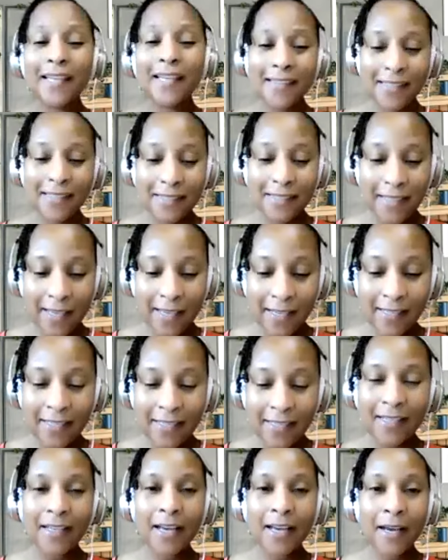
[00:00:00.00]

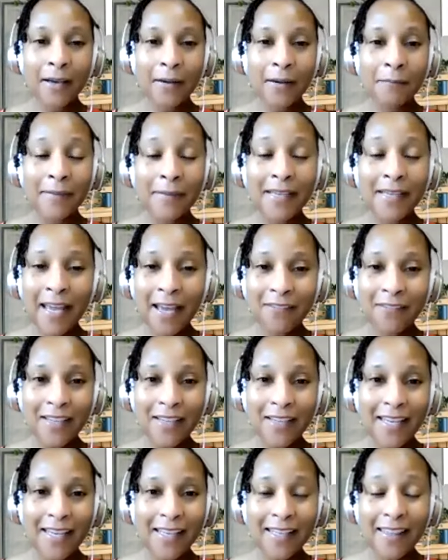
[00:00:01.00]
Sandy. Um,
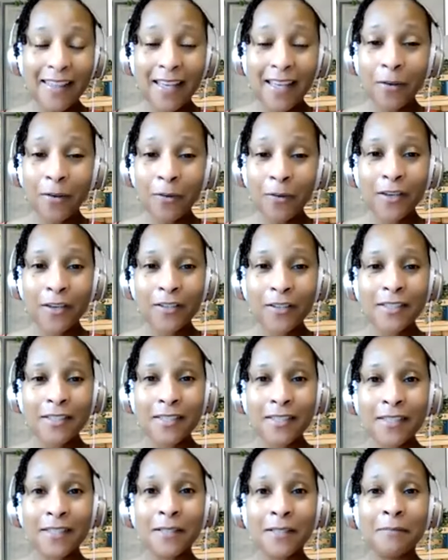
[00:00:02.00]
navigating the healthcare
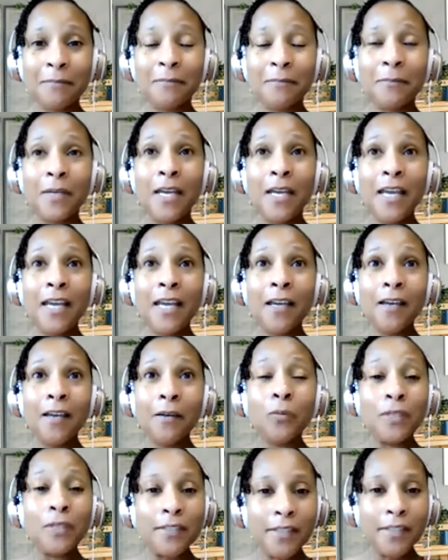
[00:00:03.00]
system
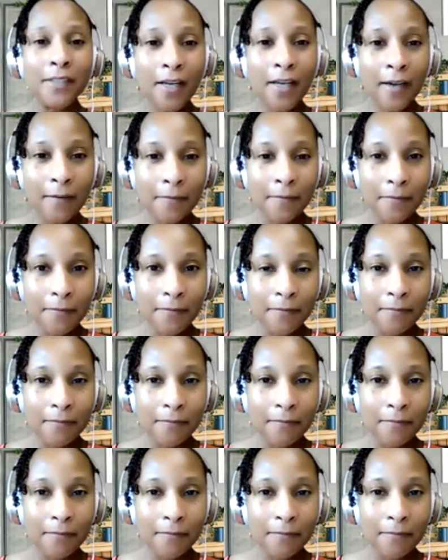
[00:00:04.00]
was tough.